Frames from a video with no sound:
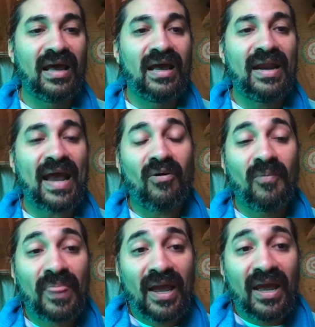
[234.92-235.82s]
Now,
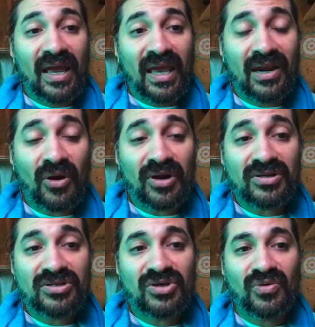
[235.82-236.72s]
in order
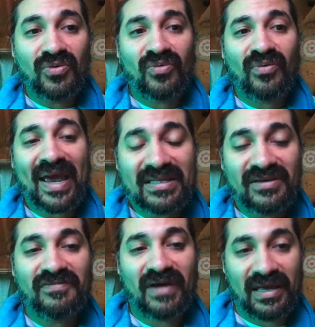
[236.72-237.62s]
to
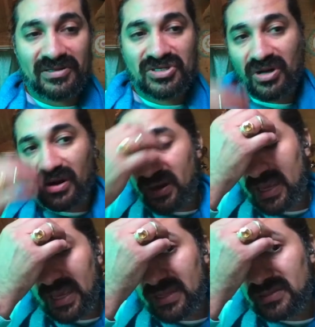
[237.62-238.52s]
rectify the chart
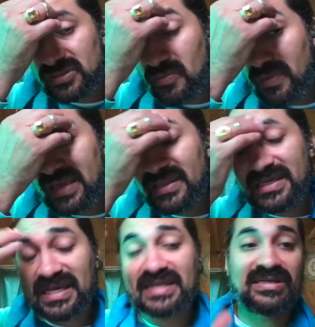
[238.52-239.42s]
and to make
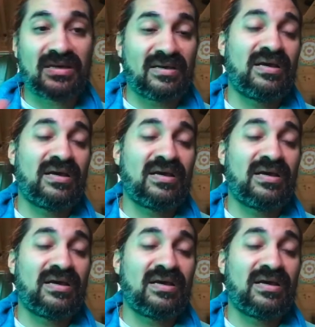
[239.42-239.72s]
this as a